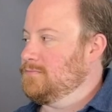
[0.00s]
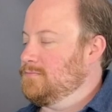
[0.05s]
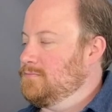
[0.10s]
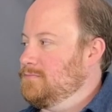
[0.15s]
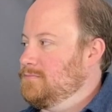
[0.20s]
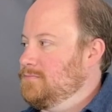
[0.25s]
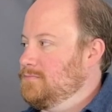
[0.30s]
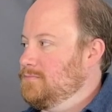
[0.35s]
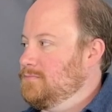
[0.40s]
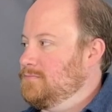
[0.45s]

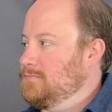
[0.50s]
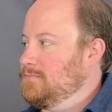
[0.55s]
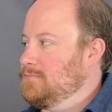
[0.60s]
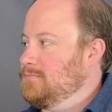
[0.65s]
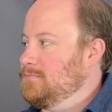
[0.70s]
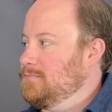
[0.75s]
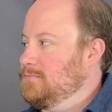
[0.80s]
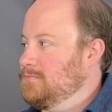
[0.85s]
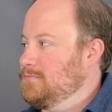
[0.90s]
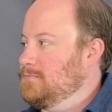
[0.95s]

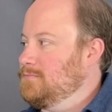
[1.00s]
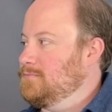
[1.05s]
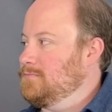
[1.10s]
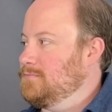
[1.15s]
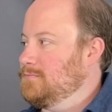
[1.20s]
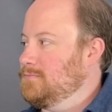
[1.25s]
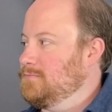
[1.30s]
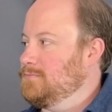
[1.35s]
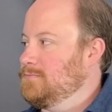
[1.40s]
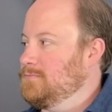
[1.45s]

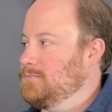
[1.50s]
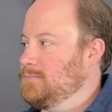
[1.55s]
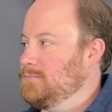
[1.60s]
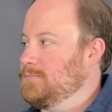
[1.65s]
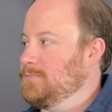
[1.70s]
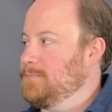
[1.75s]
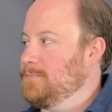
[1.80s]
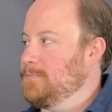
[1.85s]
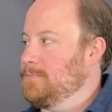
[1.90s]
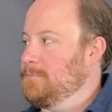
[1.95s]

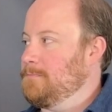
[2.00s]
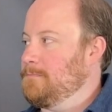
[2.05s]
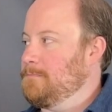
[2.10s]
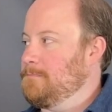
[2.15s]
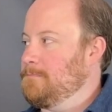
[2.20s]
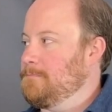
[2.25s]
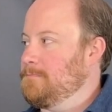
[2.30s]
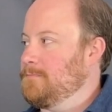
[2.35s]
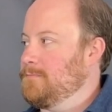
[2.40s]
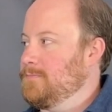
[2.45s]

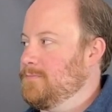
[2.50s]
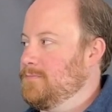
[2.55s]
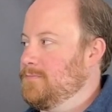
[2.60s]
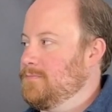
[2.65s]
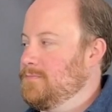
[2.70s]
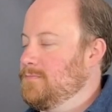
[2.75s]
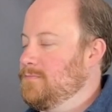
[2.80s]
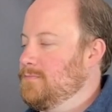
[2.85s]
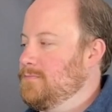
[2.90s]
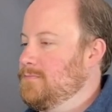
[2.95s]

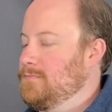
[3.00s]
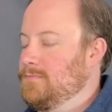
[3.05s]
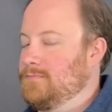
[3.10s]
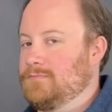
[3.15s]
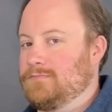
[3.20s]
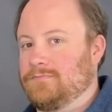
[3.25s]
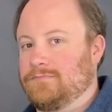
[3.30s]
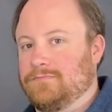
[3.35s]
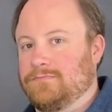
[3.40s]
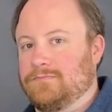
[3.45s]

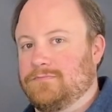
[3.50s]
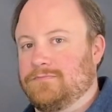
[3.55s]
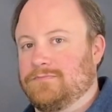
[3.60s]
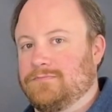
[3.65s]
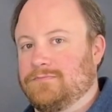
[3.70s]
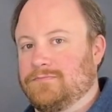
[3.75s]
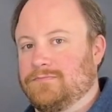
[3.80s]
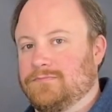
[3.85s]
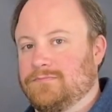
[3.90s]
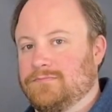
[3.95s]

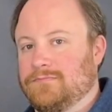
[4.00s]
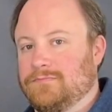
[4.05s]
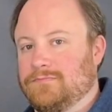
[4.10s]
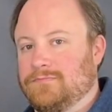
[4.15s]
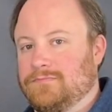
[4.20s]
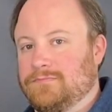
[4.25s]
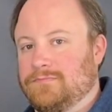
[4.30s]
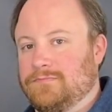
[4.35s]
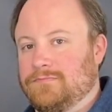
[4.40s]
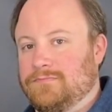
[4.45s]

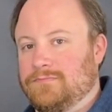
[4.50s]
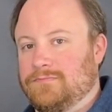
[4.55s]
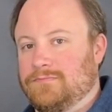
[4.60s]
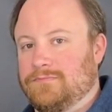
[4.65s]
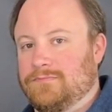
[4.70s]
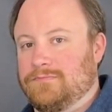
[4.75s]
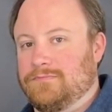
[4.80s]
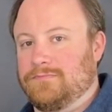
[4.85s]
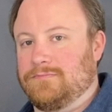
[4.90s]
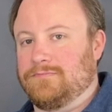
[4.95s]

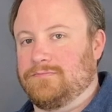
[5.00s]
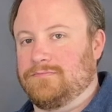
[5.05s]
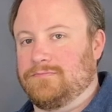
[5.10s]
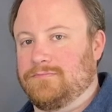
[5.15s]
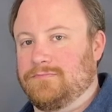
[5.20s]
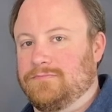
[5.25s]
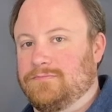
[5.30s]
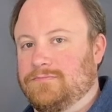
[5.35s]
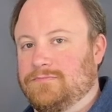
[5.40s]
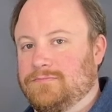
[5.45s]

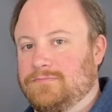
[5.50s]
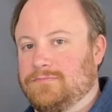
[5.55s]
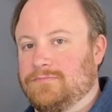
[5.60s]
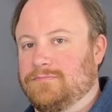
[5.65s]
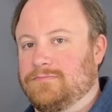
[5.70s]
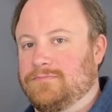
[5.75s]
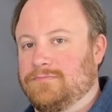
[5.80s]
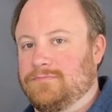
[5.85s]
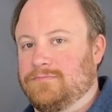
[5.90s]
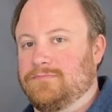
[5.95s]
(silent)